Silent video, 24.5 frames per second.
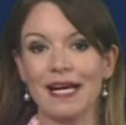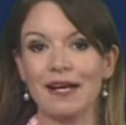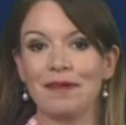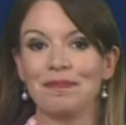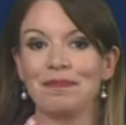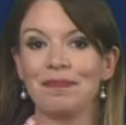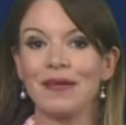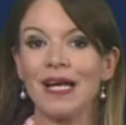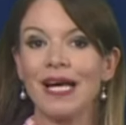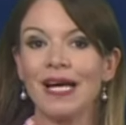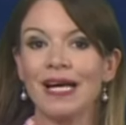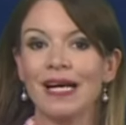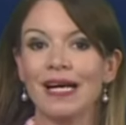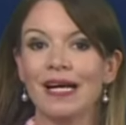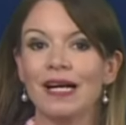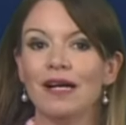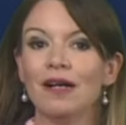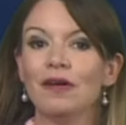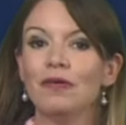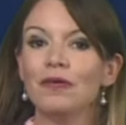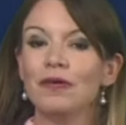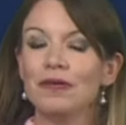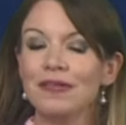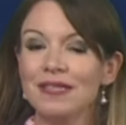here.
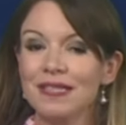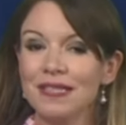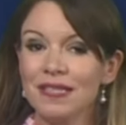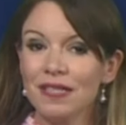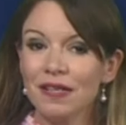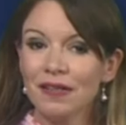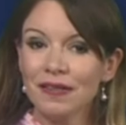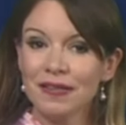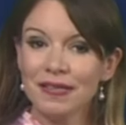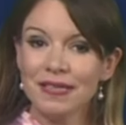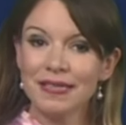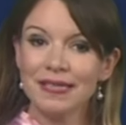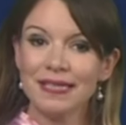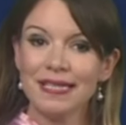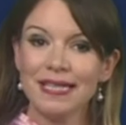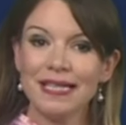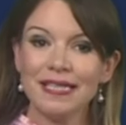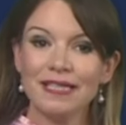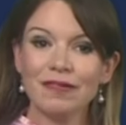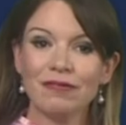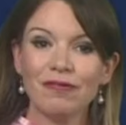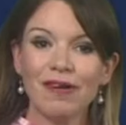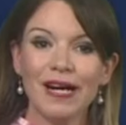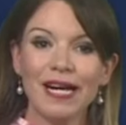We'll start to
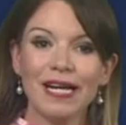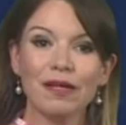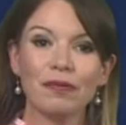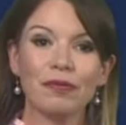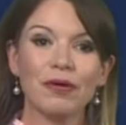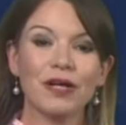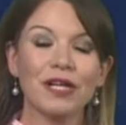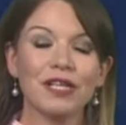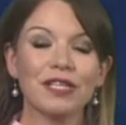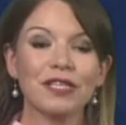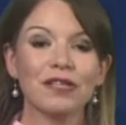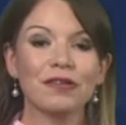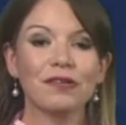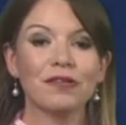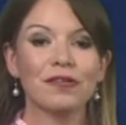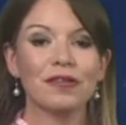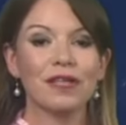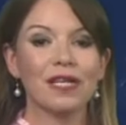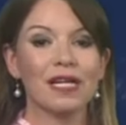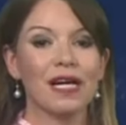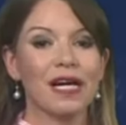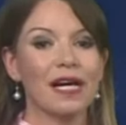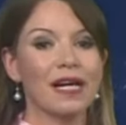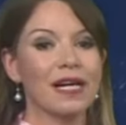see some rain approach
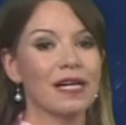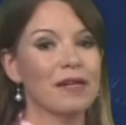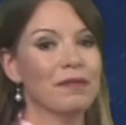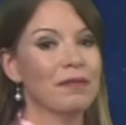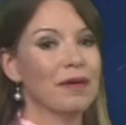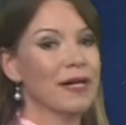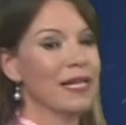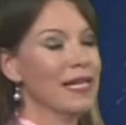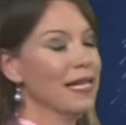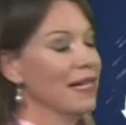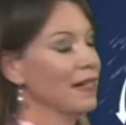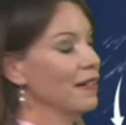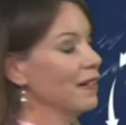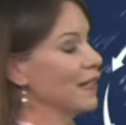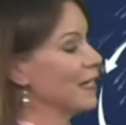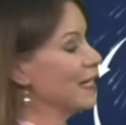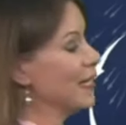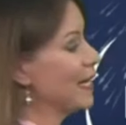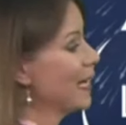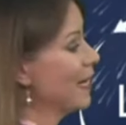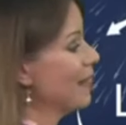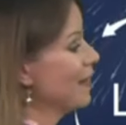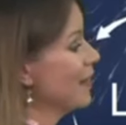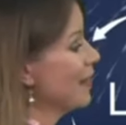Northern Ireland by the end of the
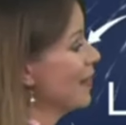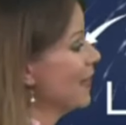day.